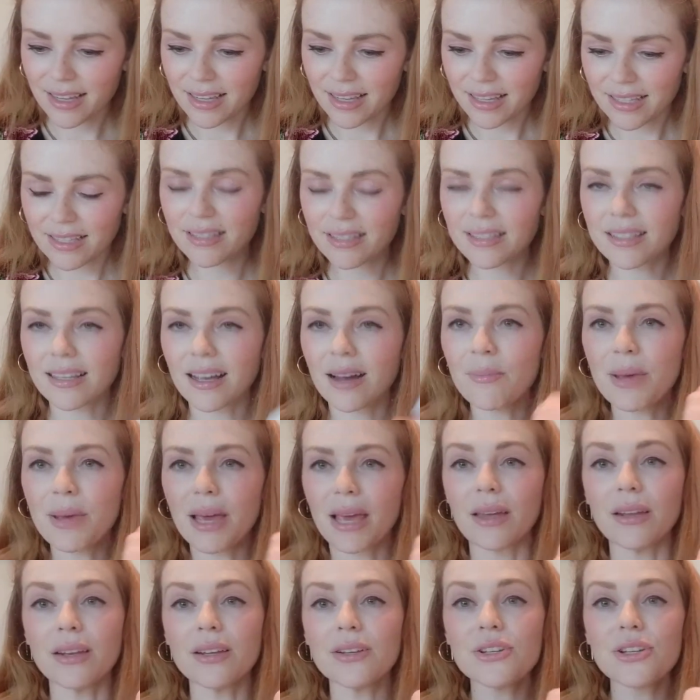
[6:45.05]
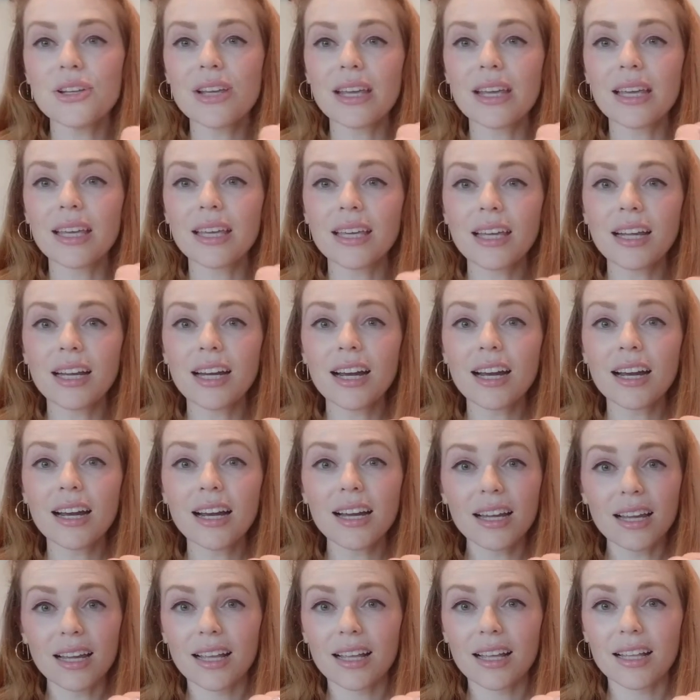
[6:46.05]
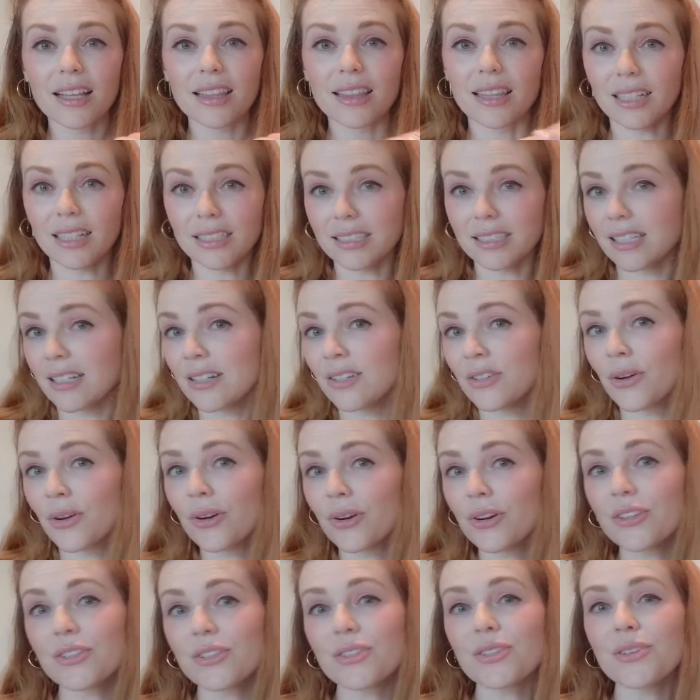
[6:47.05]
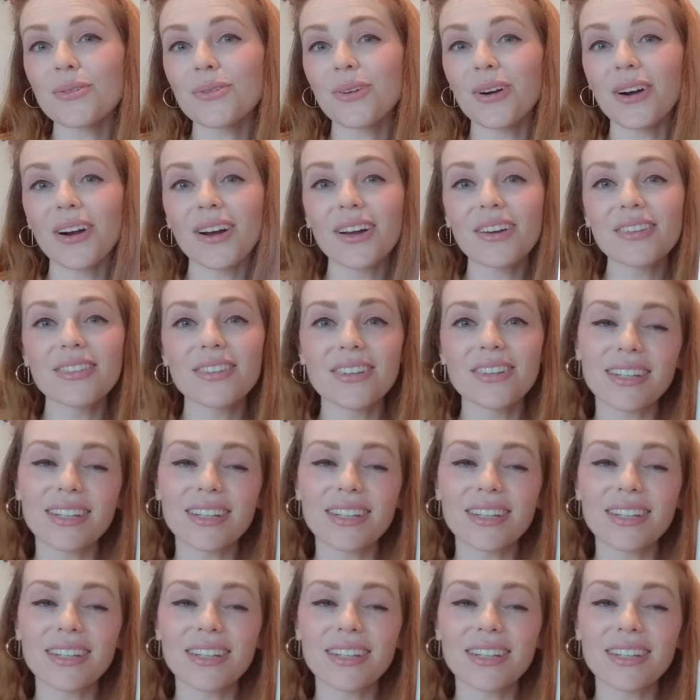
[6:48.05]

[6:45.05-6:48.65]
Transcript: some energy here that didn't notice your worth.